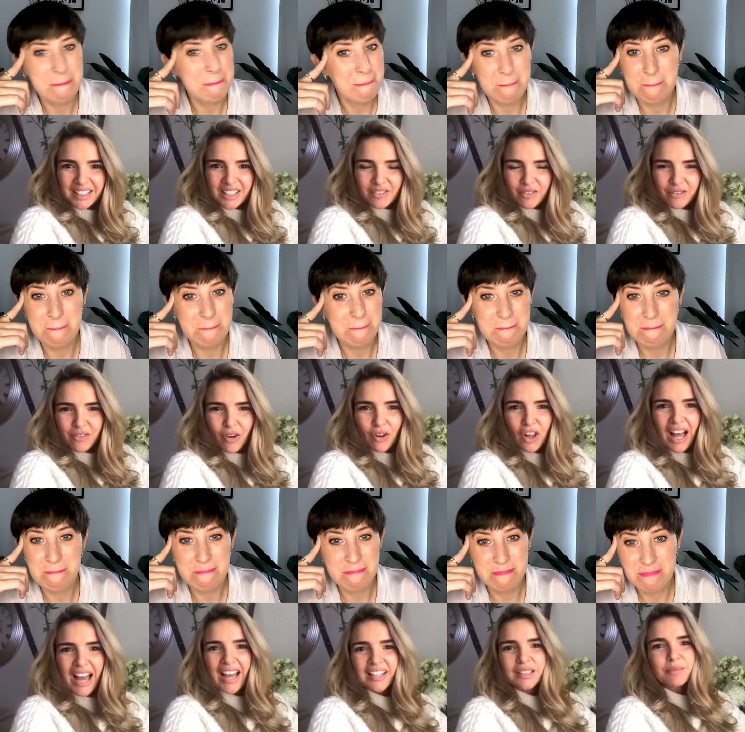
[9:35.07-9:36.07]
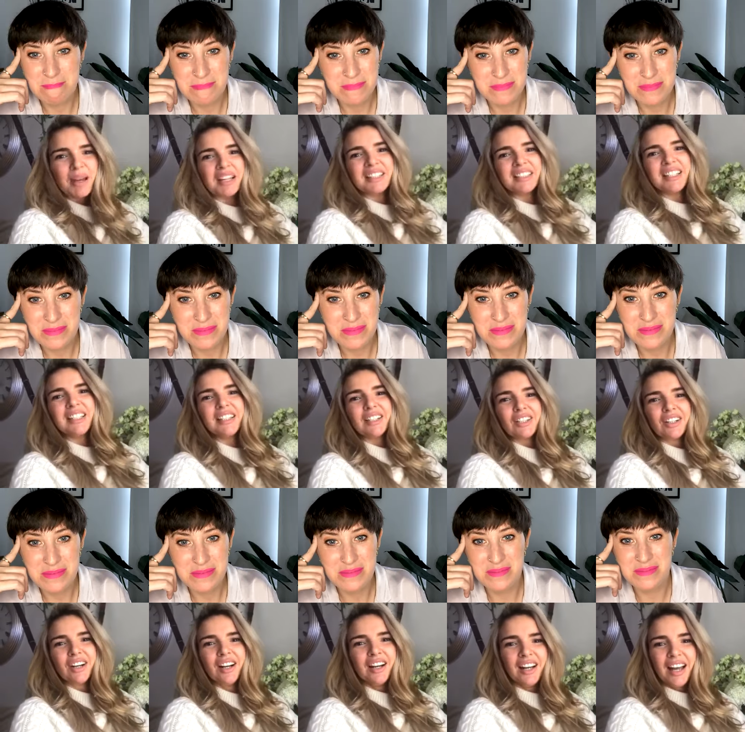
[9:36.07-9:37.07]
Speaker 1: in full hazmat
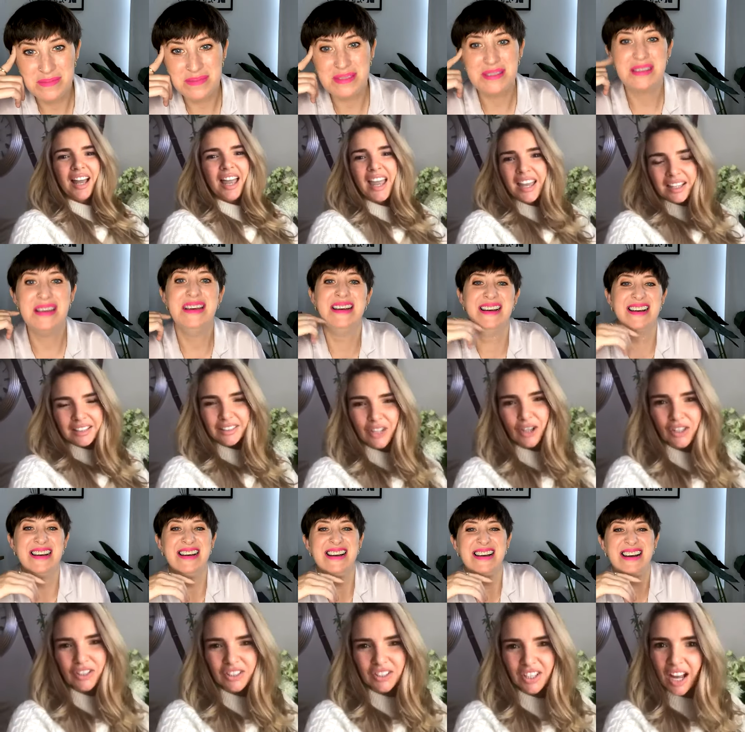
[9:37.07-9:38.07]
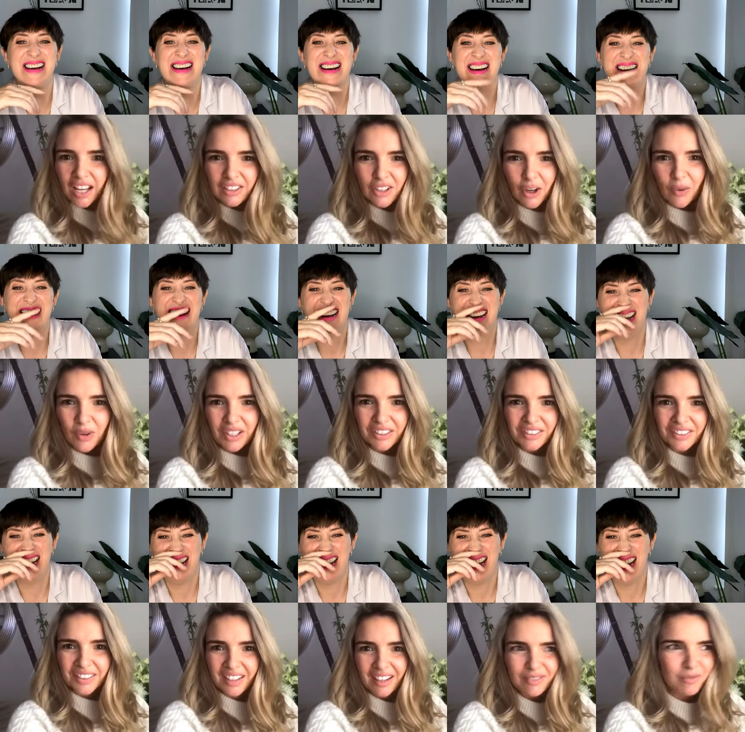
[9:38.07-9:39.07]
gear, heading out, not
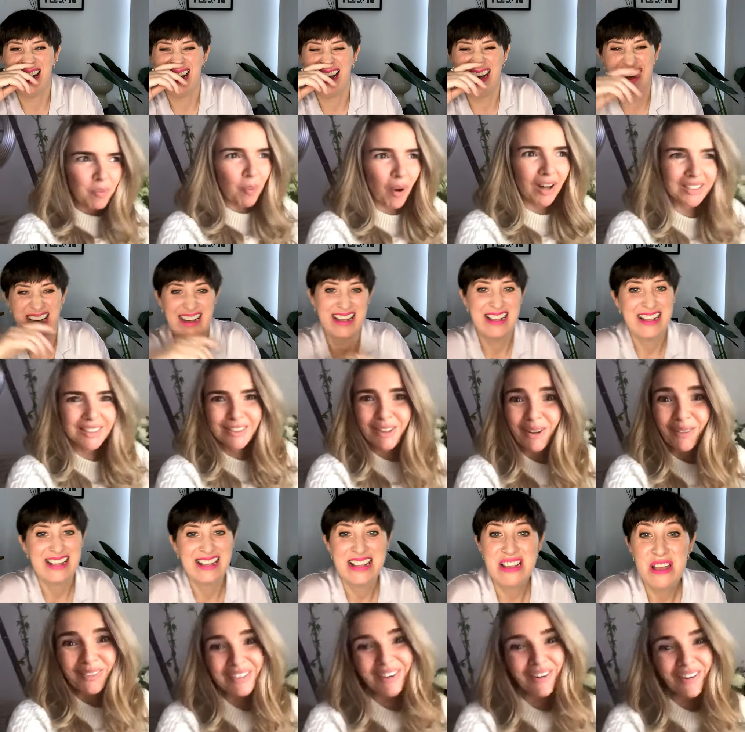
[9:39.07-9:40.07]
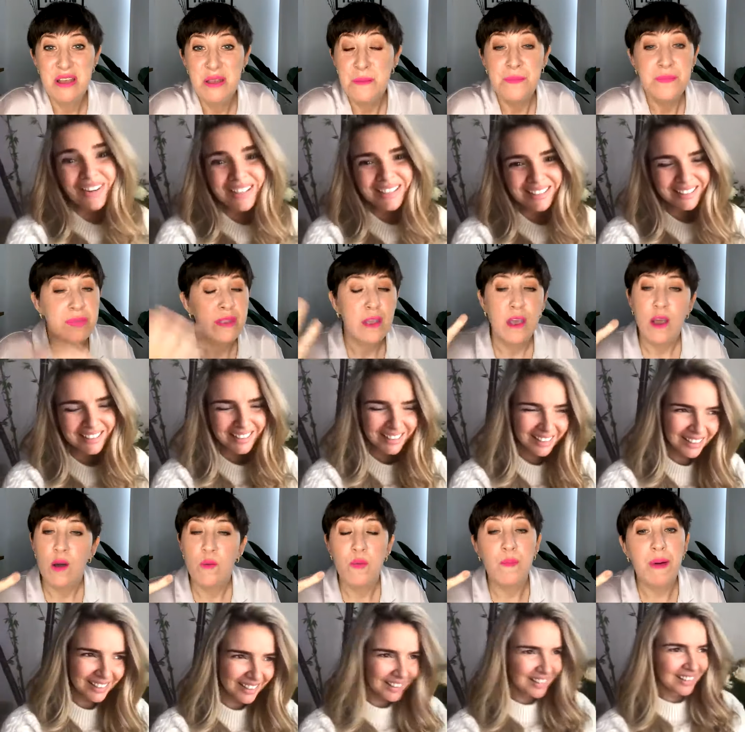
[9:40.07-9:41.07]
knowing what's going on.
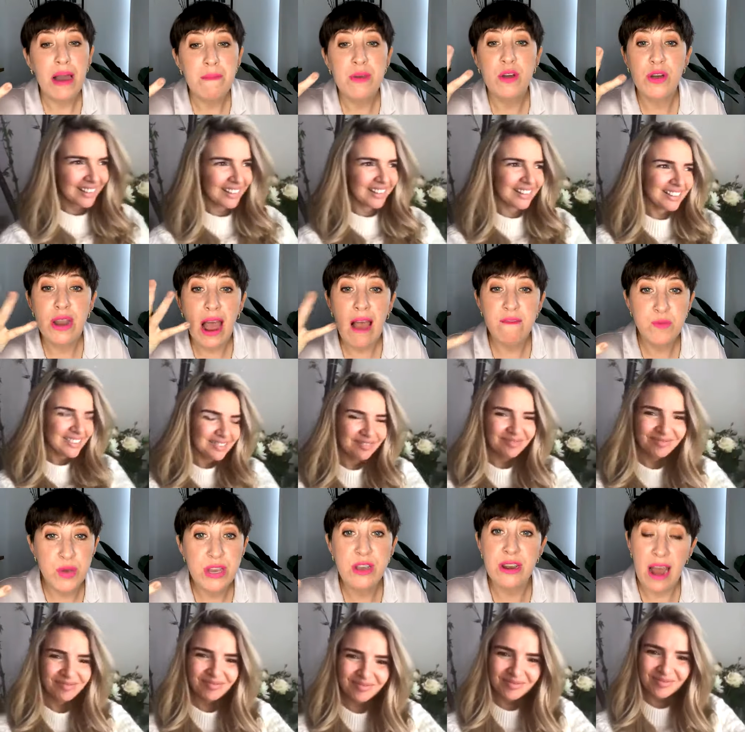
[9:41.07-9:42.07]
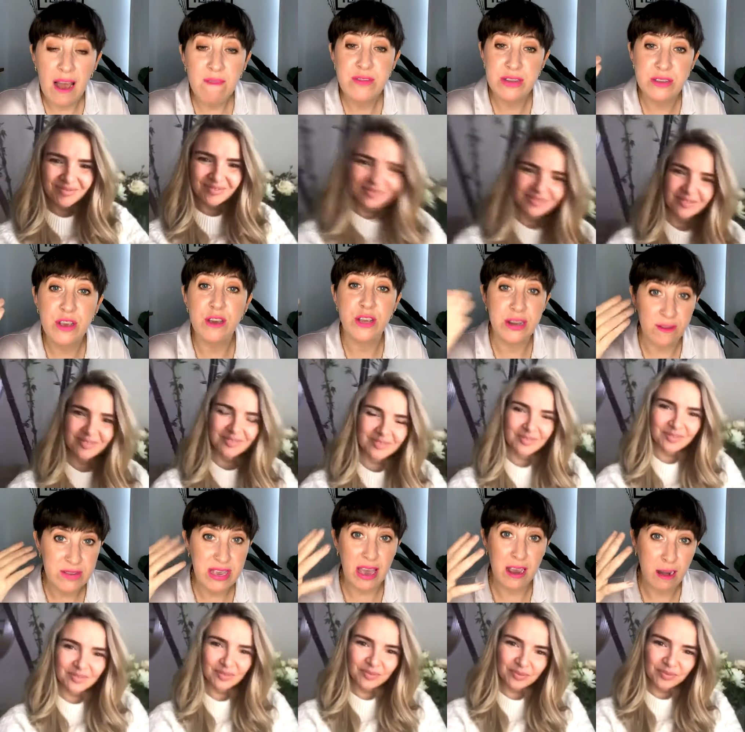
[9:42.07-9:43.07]
Speaker 2: Well, babe, you're gonna have to, you're gonna have to do. You're gonna have
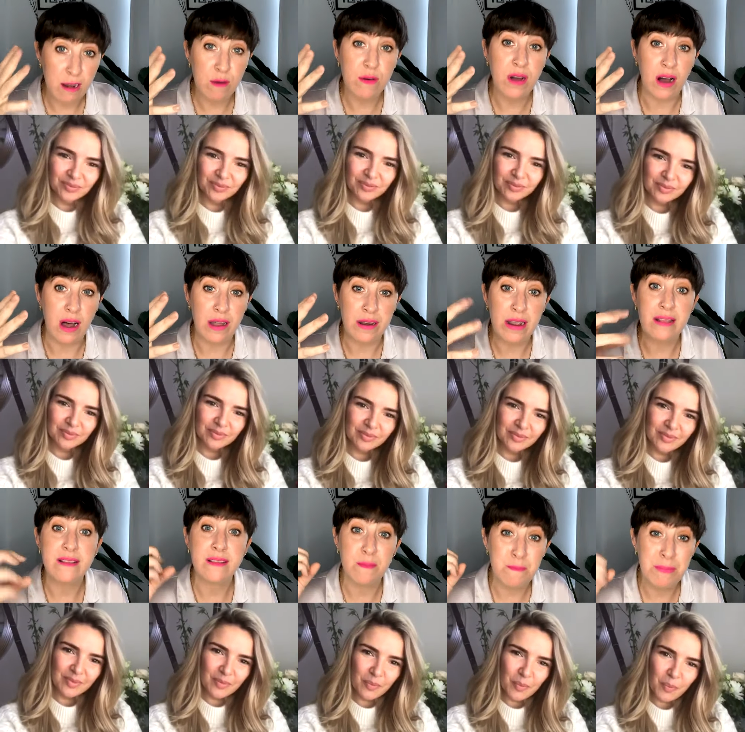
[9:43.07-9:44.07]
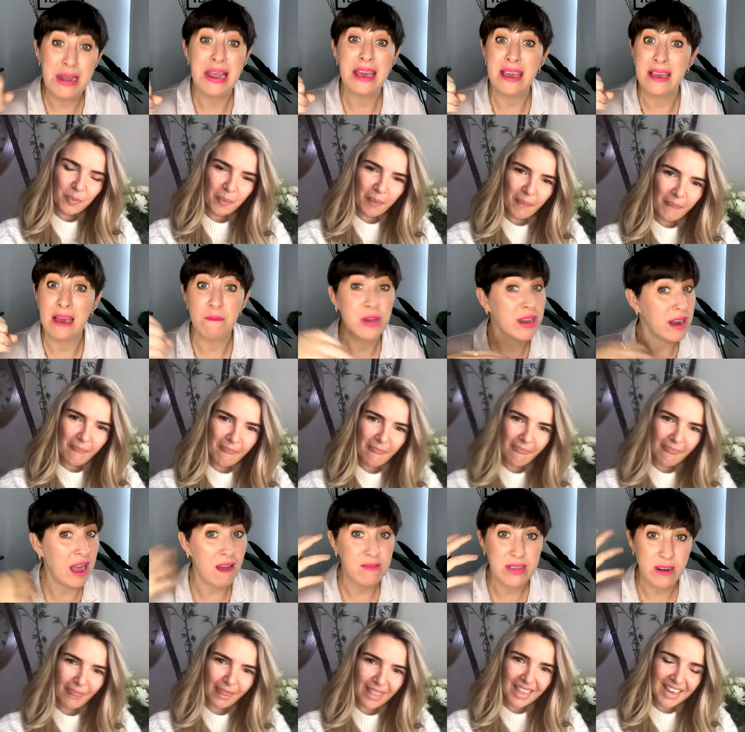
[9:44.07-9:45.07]
to get a glue gun and some bling, and we're gonna
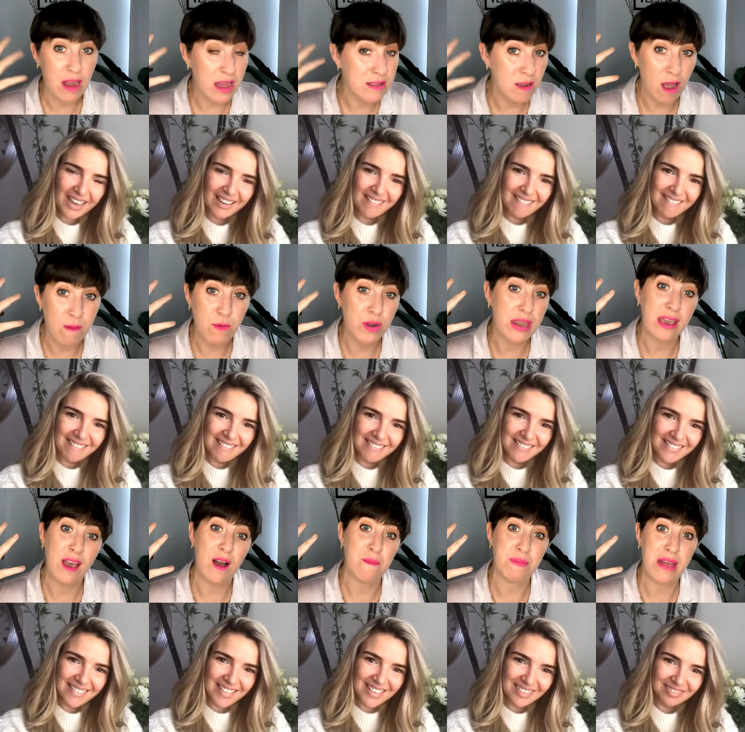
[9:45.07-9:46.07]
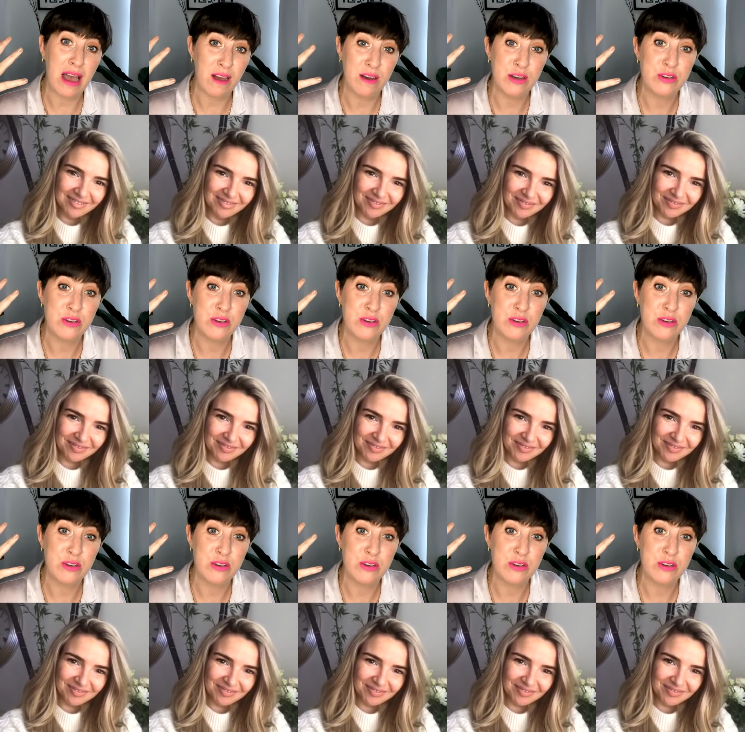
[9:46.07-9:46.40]
have to like diamond up that hood or